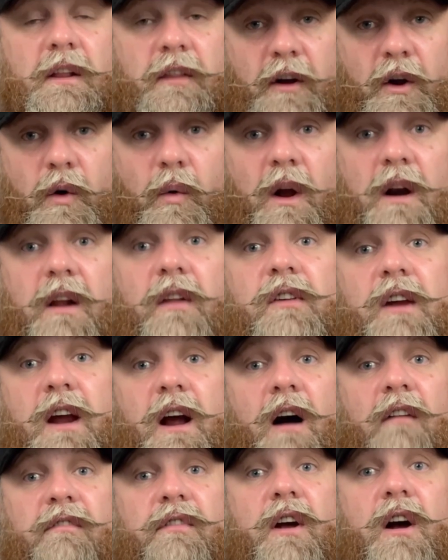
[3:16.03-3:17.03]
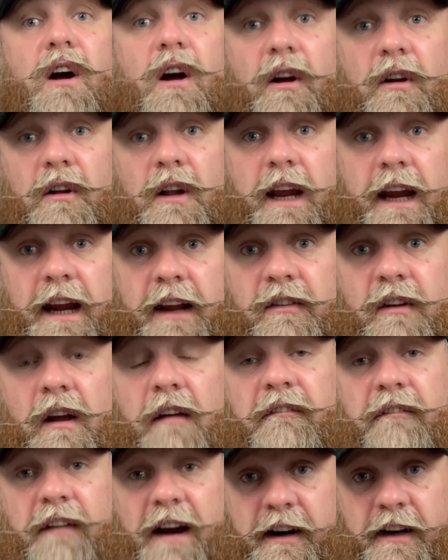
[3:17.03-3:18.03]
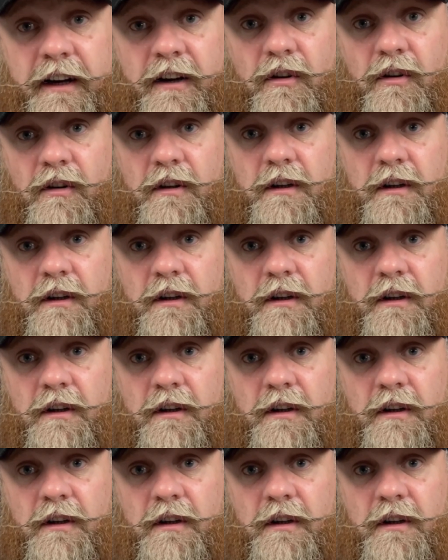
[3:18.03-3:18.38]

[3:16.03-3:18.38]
Quality of the oil is very good,